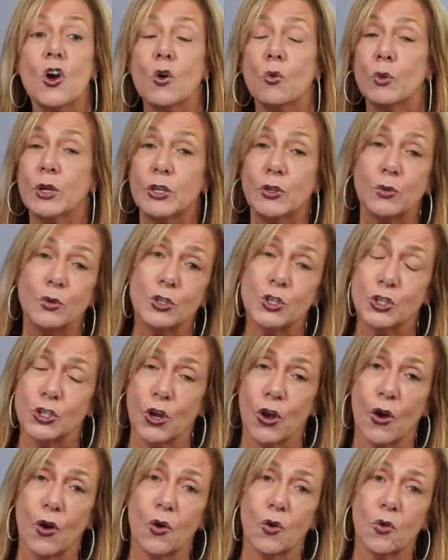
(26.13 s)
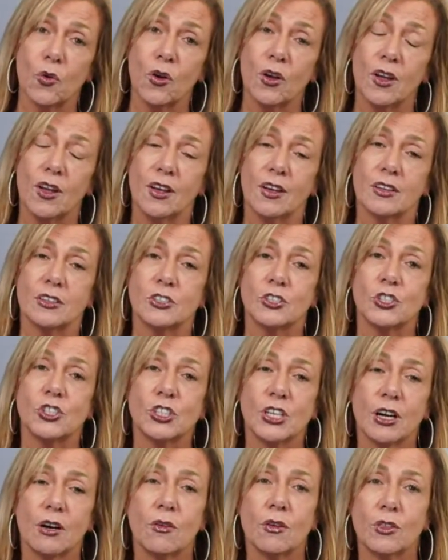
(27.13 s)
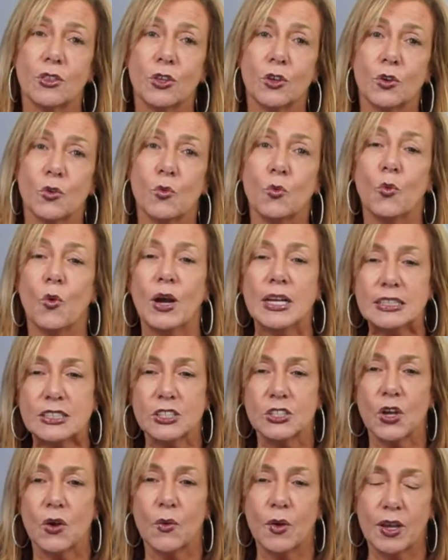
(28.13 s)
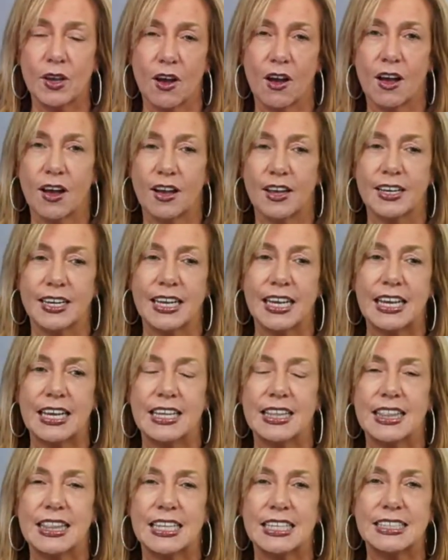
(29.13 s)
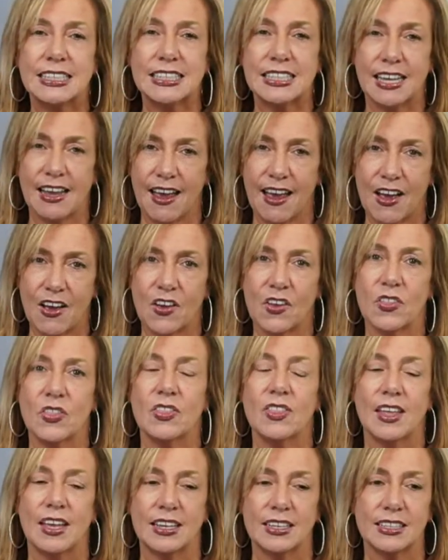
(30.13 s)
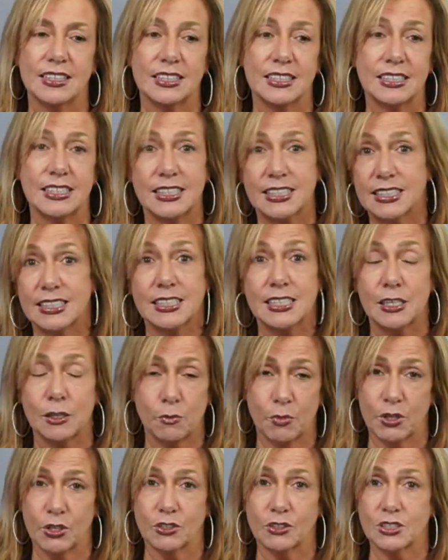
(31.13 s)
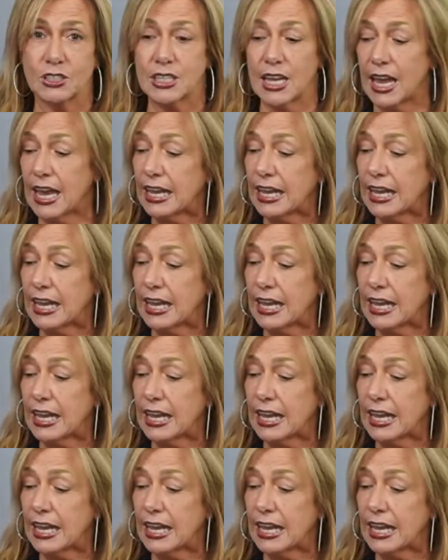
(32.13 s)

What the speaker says: we do a show to share with you what's going on in the town that Disney built.